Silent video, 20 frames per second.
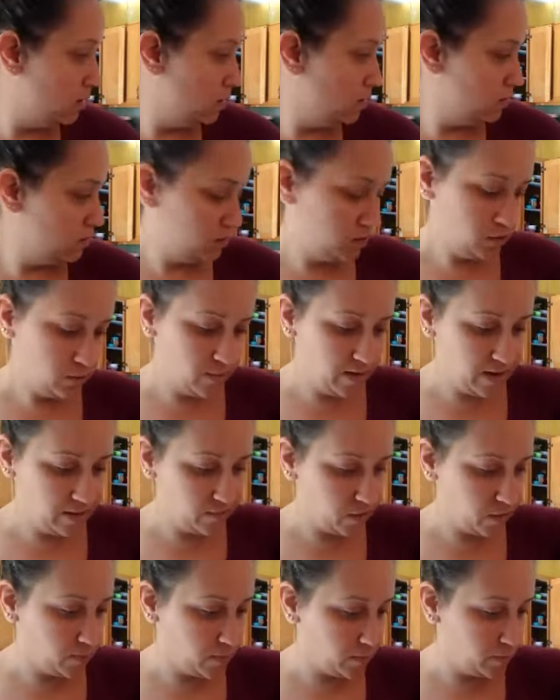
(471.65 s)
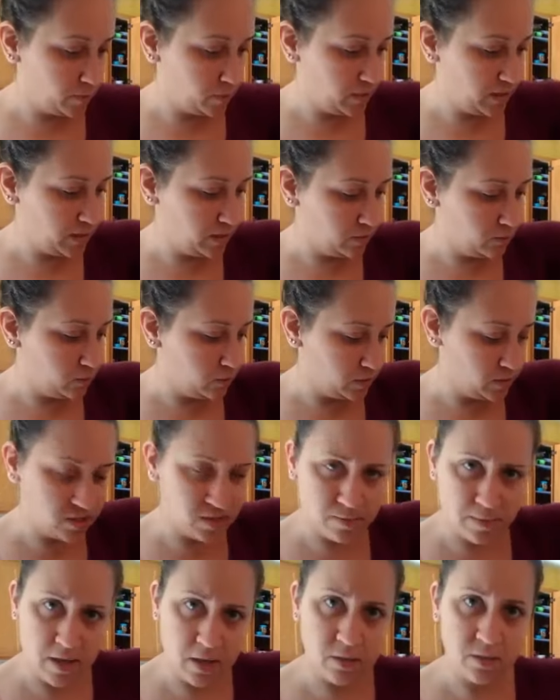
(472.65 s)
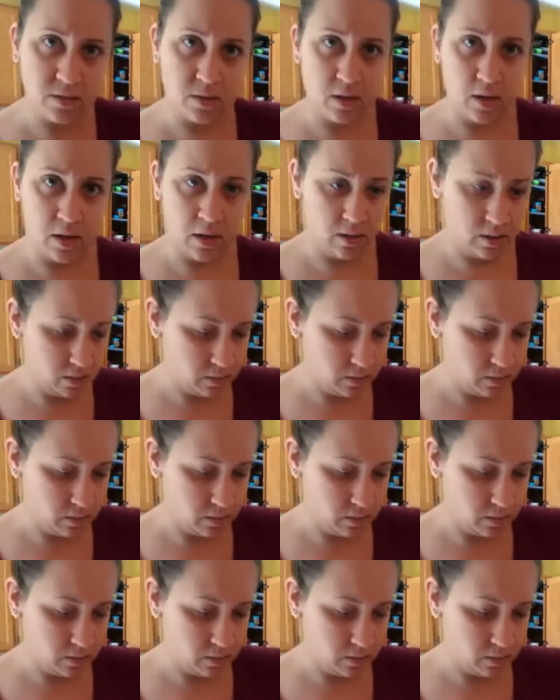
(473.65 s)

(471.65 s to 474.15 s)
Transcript: So we have our paprika. Ooh, it smells good.